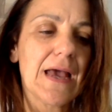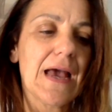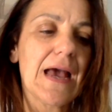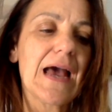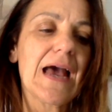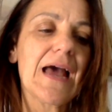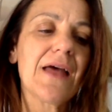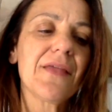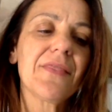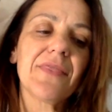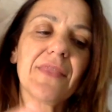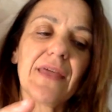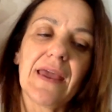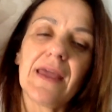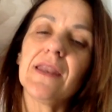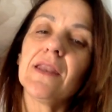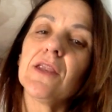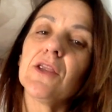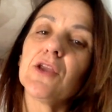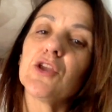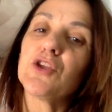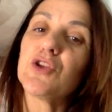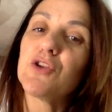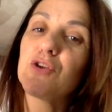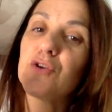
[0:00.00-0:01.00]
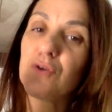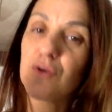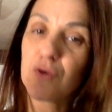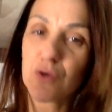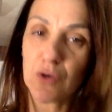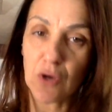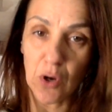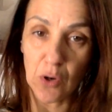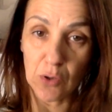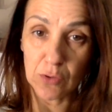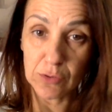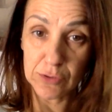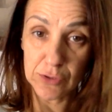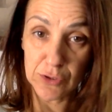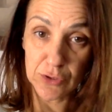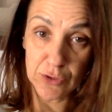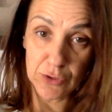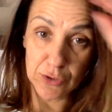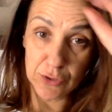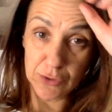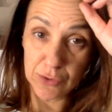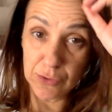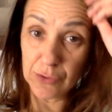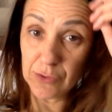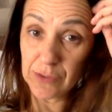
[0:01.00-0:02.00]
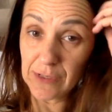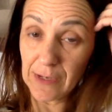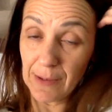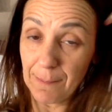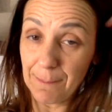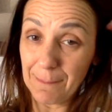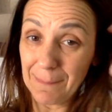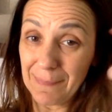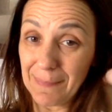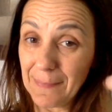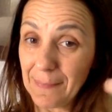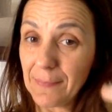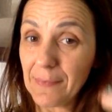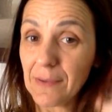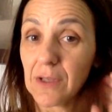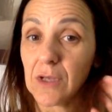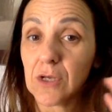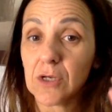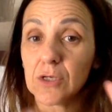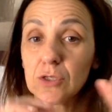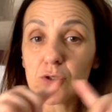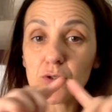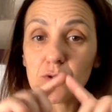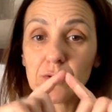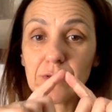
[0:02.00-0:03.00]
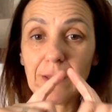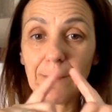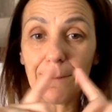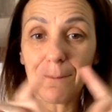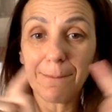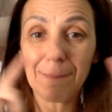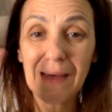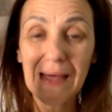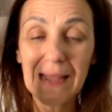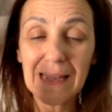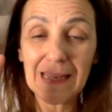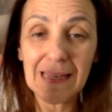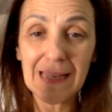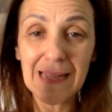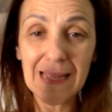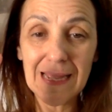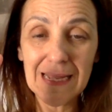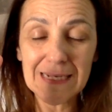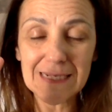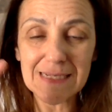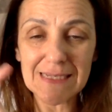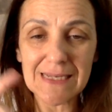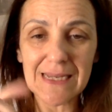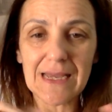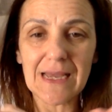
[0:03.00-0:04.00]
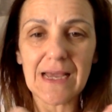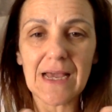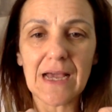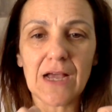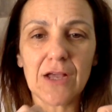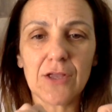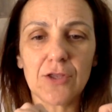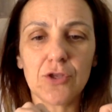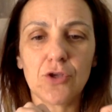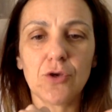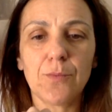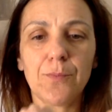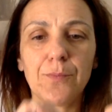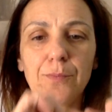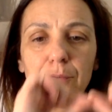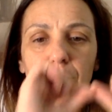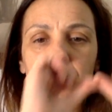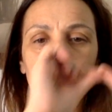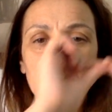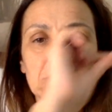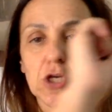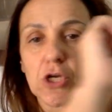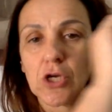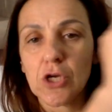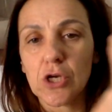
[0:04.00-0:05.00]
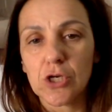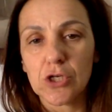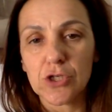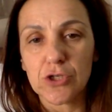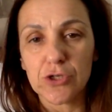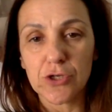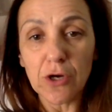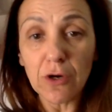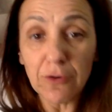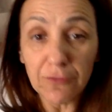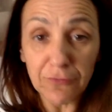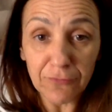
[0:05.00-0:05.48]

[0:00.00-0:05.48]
and then you go to the Padlet and you put your